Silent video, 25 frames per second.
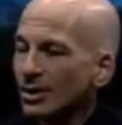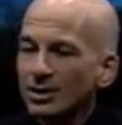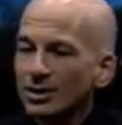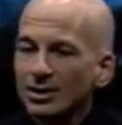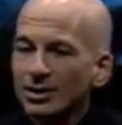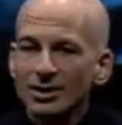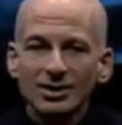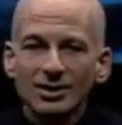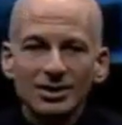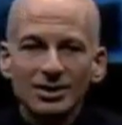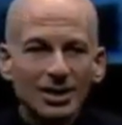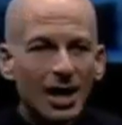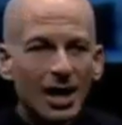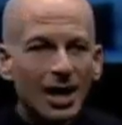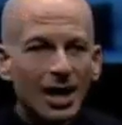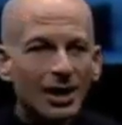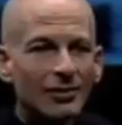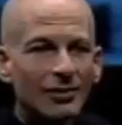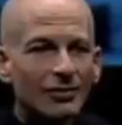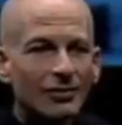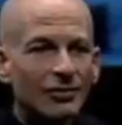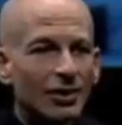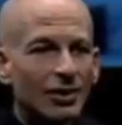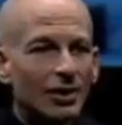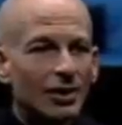to
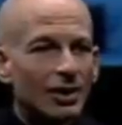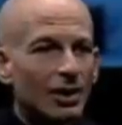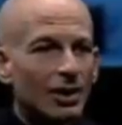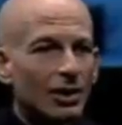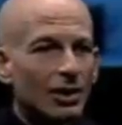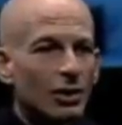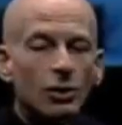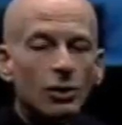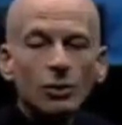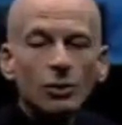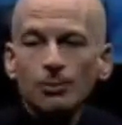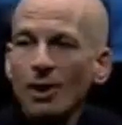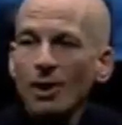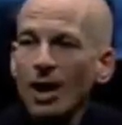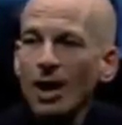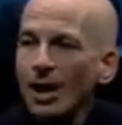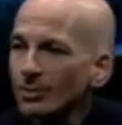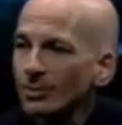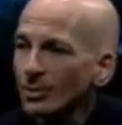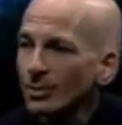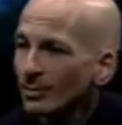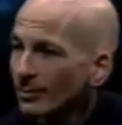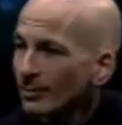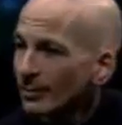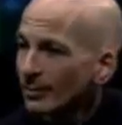solve her
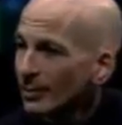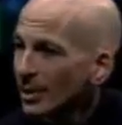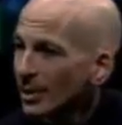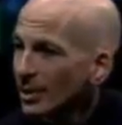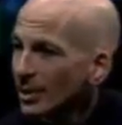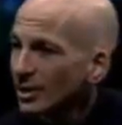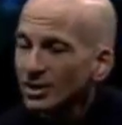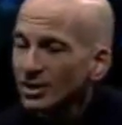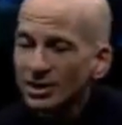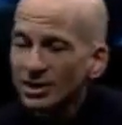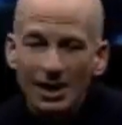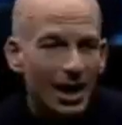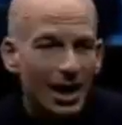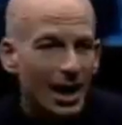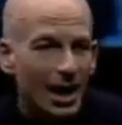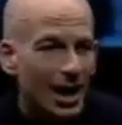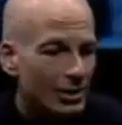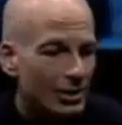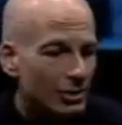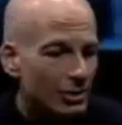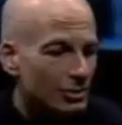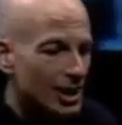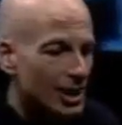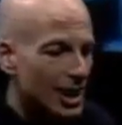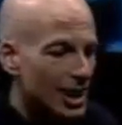problem because I
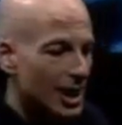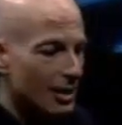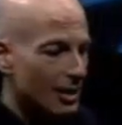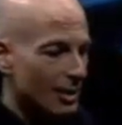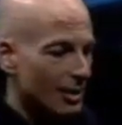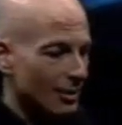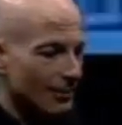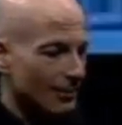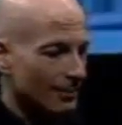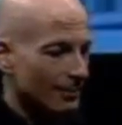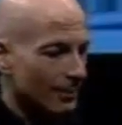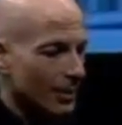don't care.